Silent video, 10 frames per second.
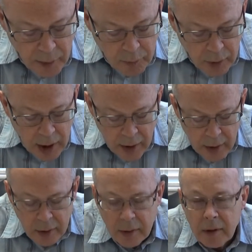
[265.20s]

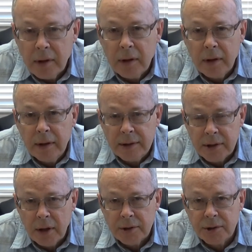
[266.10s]
Prayer is
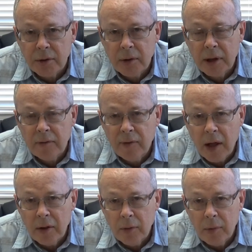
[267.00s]
also
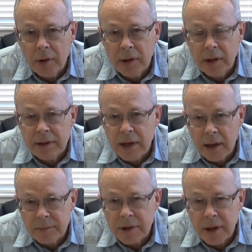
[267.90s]
invaluable in
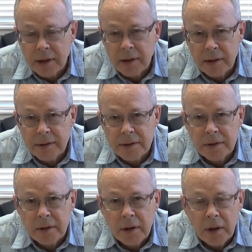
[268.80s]
times like
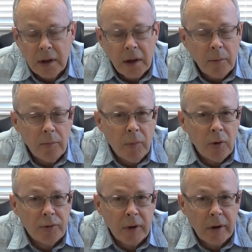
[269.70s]
these,
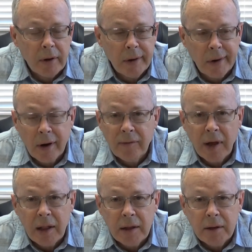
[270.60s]
both here in our
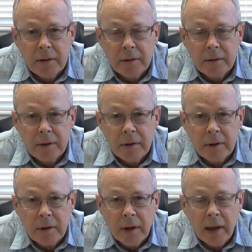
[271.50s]
valley
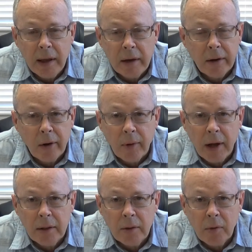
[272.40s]
and
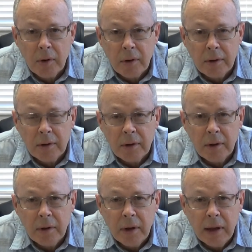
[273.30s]
around the world.
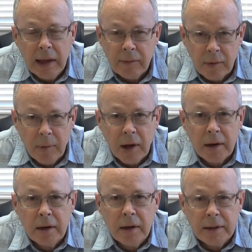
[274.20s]

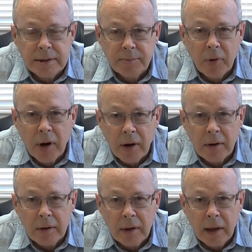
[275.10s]
Everybody needs
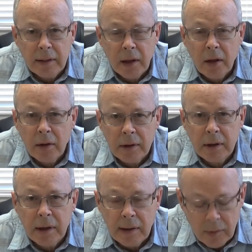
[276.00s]
prayer, and they all
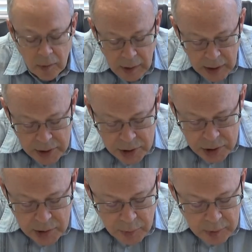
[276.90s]
need to have a
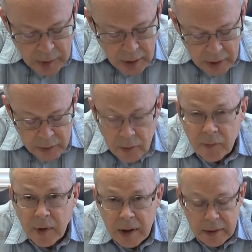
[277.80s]
relationship with God through
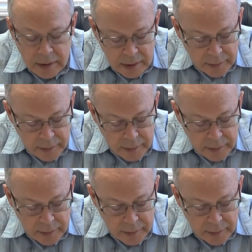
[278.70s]
faith.